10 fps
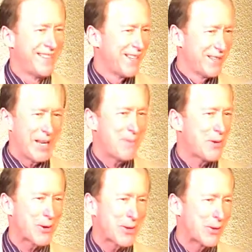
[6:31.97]
name your
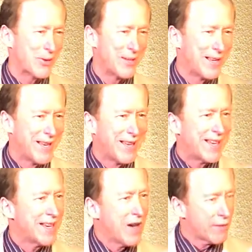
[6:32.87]
own. It,
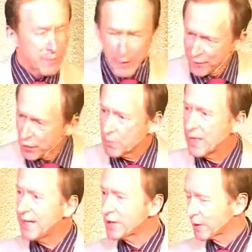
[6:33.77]
but for me
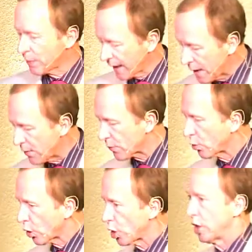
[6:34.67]
to play with
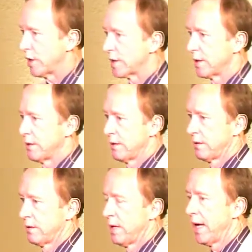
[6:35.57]
words
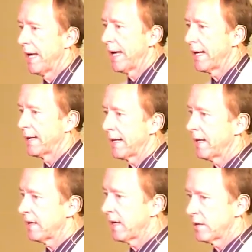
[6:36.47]
and, and,
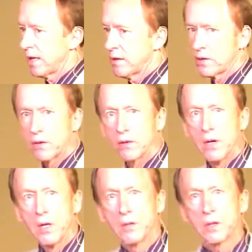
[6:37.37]
and, and to,
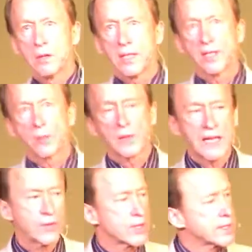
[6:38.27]
to go into the
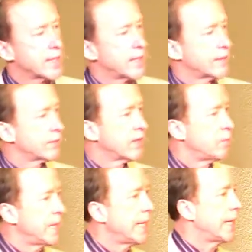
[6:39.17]
playful side of, of
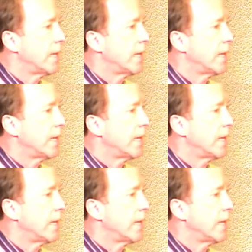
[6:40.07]
me